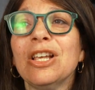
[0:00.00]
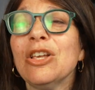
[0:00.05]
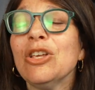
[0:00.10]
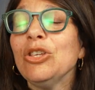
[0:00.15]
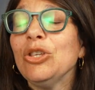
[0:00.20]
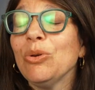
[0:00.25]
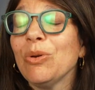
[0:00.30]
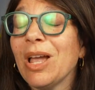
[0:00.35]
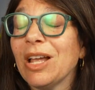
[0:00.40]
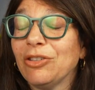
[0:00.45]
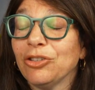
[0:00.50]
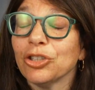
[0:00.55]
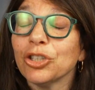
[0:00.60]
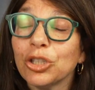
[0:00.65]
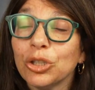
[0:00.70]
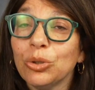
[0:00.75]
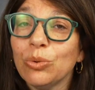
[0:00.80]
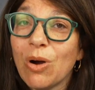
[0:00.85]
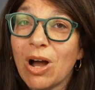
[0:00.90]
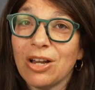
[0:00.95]
you get
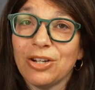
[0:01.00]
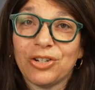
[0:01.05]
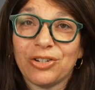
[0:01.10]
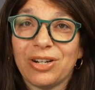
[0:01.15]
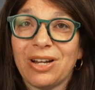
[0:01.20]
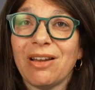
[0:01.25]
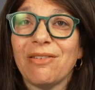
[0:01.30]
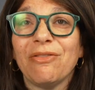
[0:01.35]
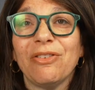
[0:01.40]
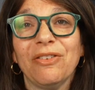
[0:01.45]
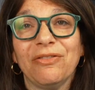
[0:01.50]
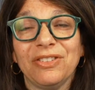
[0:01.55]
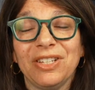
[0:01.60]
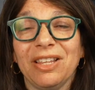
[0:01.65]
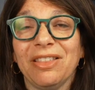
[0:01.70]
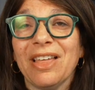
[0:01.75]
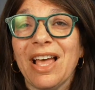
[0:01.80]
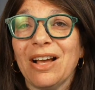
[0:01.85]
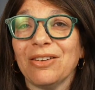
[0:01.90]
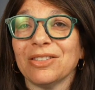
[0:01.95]

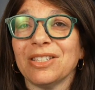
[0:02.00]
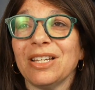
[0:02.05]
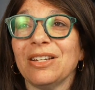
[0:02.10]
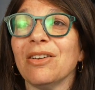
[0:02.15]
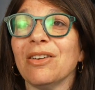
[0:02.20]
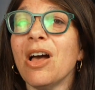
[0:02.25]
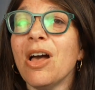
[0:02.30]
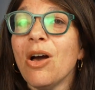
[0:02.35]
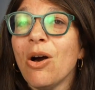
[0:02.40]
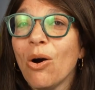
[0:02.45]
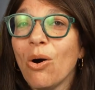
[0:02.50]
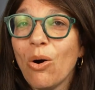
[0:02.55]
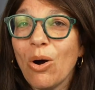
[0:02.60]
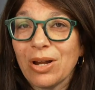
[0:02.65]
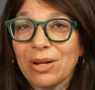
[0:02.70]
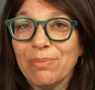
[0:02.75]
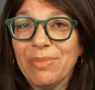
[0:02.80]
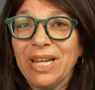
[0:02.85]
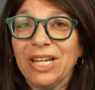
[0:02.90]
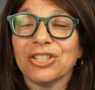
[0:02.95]
250,000
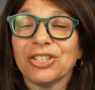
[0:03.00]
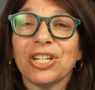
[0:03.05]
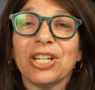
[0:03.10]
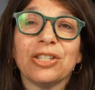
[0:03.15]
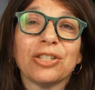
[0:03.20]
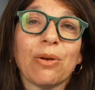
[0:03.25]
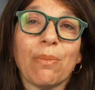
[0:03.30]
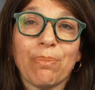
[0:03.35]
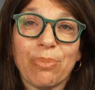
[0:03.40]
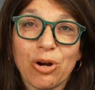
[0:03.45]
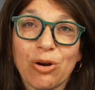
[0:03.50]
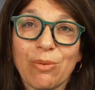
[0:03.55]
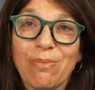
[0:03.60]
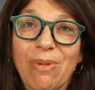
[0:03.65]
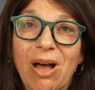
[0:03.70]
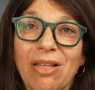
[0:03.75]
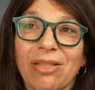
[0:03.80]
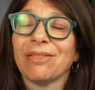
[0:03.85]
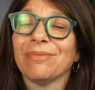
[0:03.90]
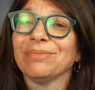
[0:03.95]
automations per
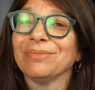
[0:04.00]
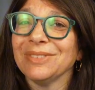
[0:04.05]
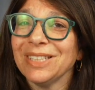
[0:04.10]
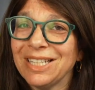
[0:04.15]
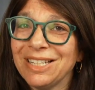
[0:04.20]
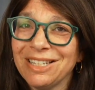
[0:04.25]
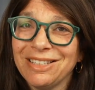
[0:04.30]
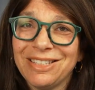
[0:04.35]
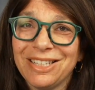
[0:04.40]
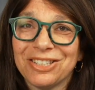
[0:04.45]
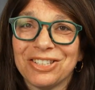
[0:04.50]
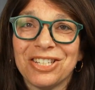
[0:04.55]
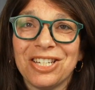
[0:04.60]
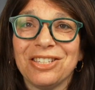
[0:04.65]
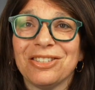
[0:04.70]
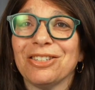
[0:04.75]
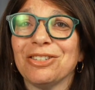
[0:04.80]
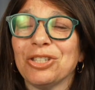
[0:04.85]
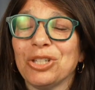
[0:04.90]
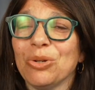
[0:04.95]
month, in addition
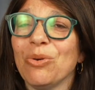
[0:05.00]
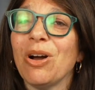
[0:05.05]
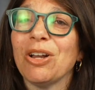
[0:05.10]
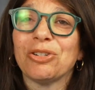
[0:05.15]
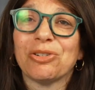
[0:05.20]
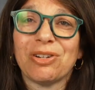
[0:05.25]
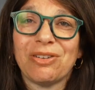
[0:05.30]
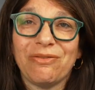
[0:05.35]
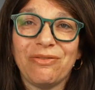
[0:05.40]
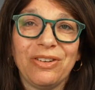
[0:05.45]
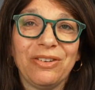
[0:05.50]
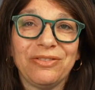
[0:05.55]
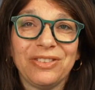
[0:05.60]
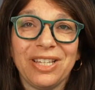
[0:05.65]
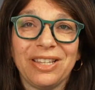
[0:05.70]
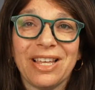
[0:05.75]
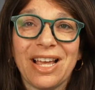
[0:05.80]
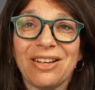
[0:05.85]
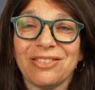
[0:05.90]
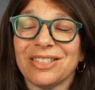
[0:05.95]
to
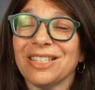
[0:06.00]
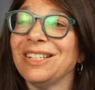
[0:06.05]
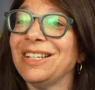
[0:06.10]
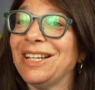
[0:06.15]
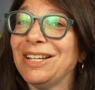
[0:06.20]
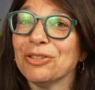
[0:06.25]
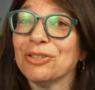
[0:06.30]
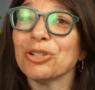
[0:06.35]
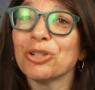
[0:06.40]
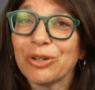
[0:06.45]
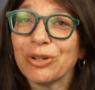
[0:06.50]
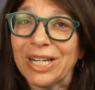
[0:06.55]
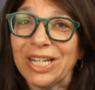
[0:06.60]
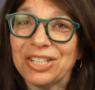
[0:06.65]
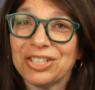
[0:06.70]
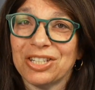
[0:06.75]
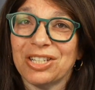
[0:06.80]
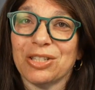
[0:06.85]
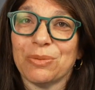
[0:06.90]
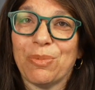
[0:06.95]
250,000
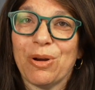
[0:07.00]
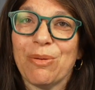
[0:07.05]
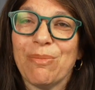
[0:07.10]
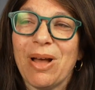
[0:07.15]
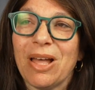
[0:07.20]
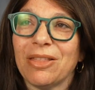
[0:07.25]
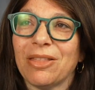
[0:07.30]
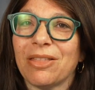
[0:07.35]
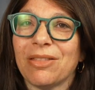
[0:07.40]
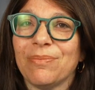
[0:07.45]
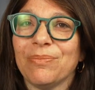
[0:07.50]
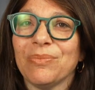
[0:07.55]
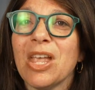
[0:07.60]
integrations per month.